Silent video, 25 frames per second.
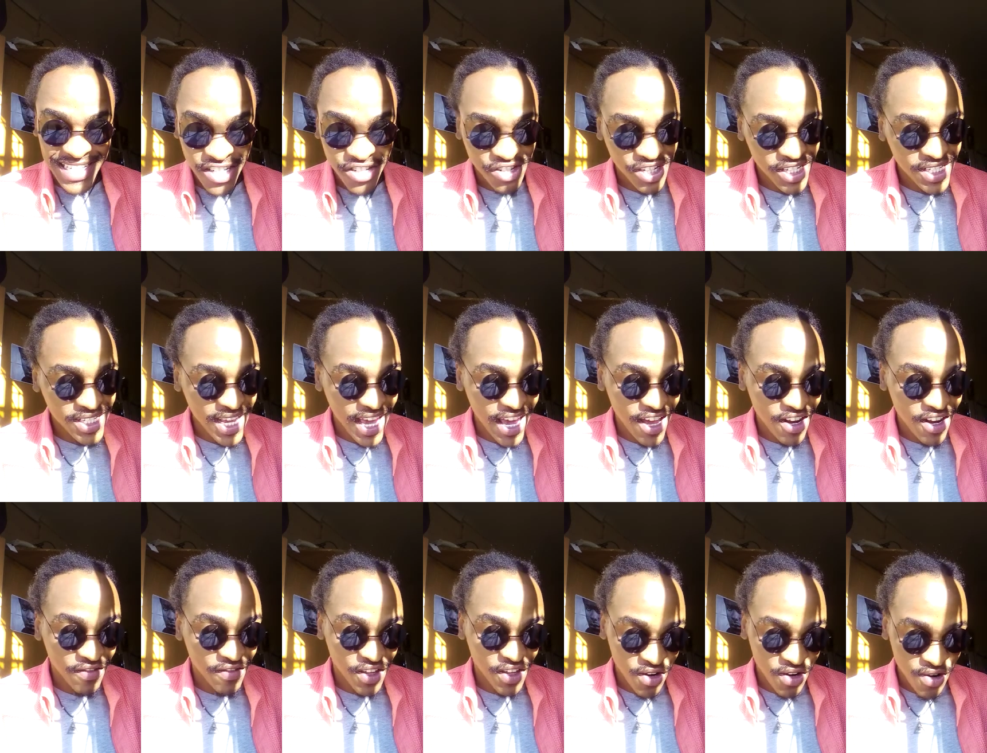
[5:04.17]
interests ahead
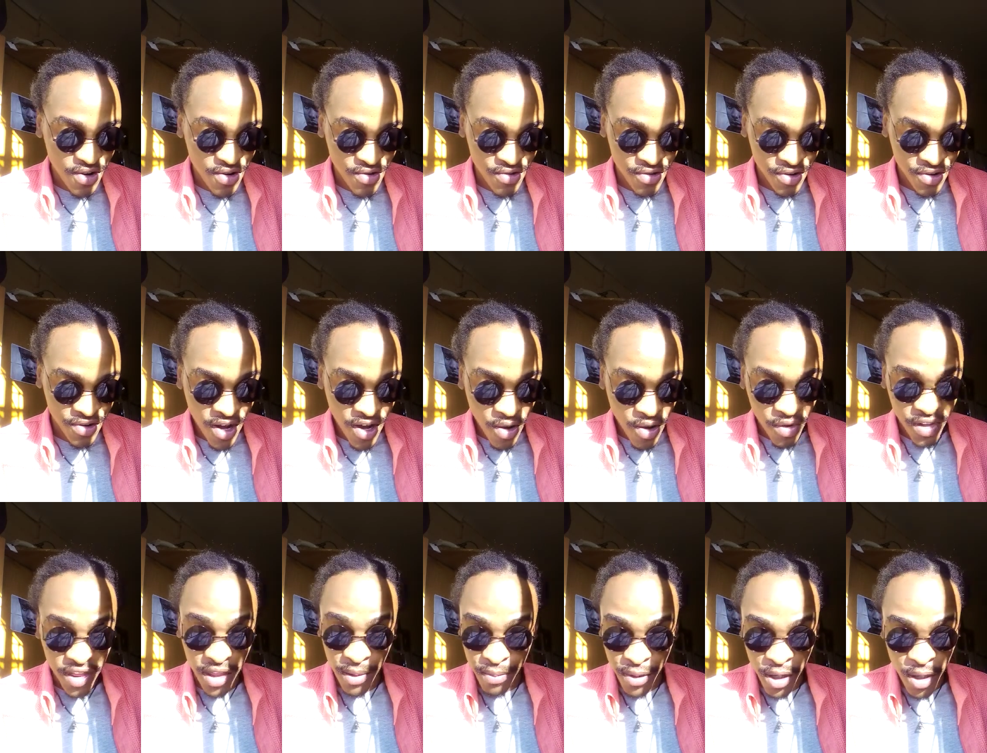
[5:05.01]
of their own
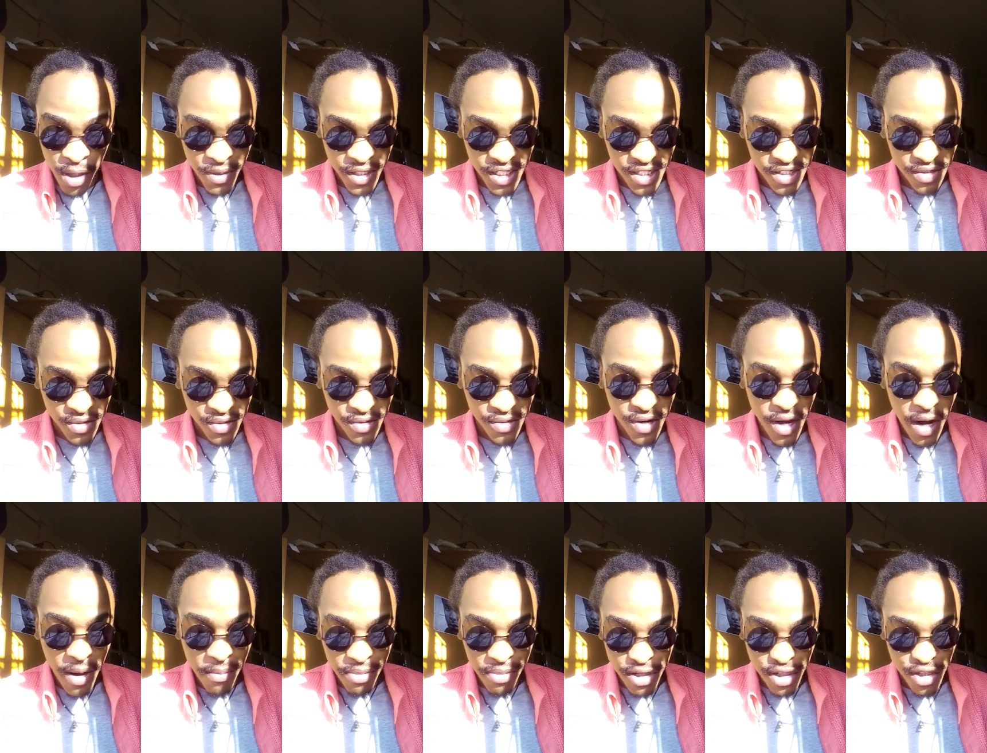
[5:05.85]
with the purpose to
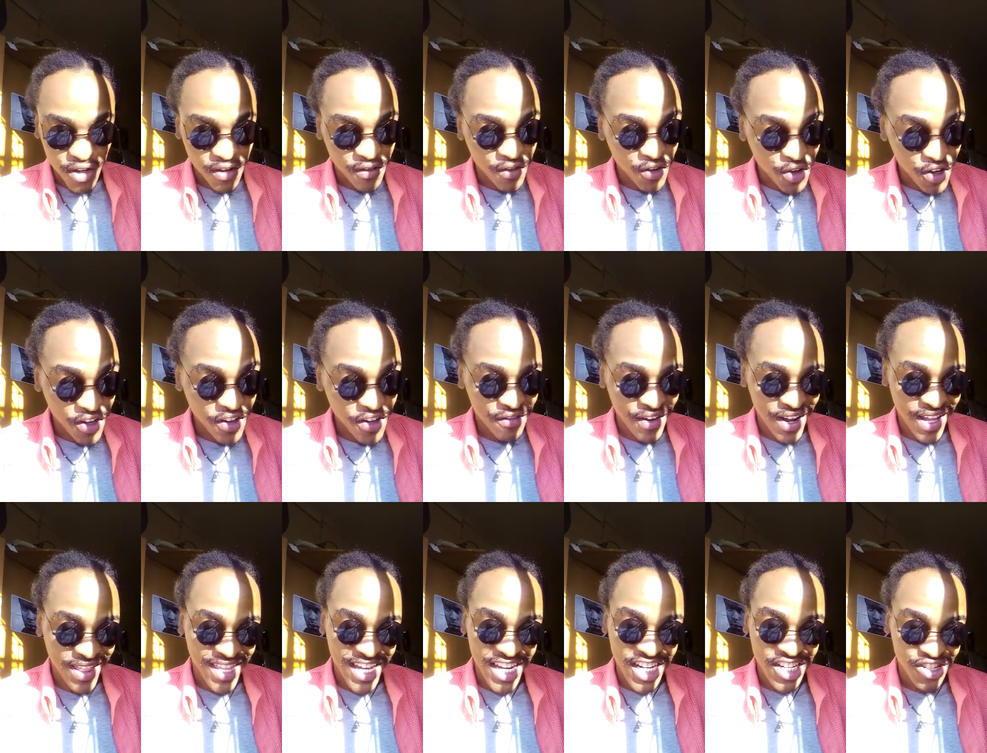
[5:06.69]
preserve good
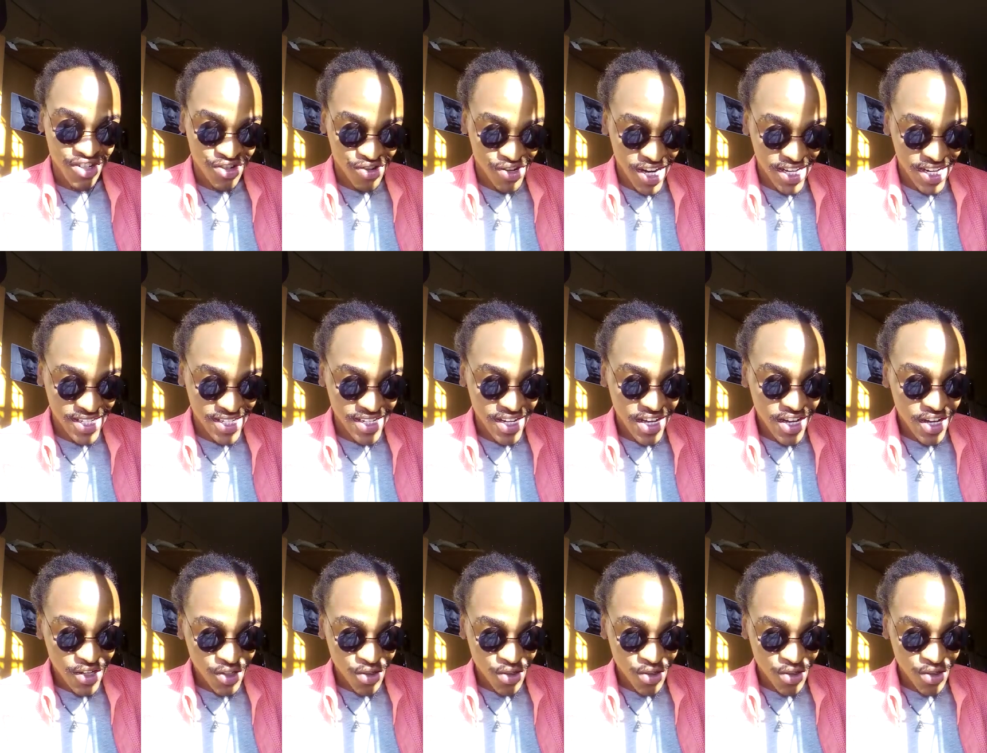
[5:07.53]
faith and trust.